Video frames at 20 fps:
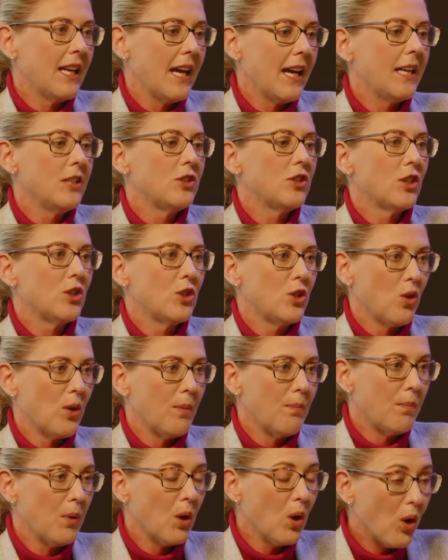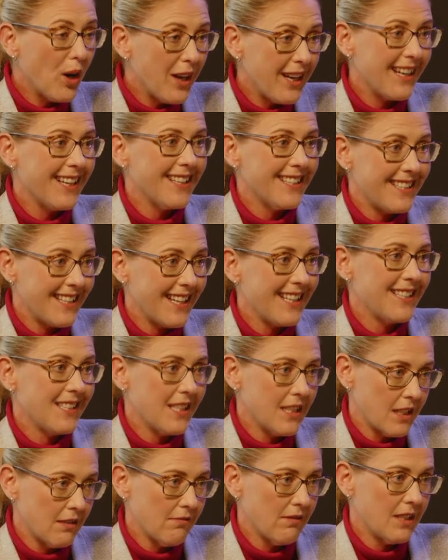age that your employer sets
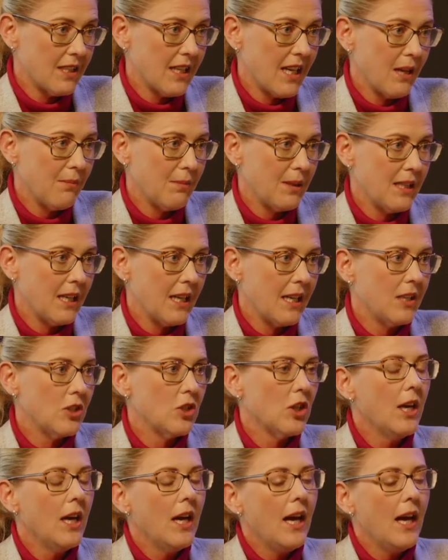as the retirement age.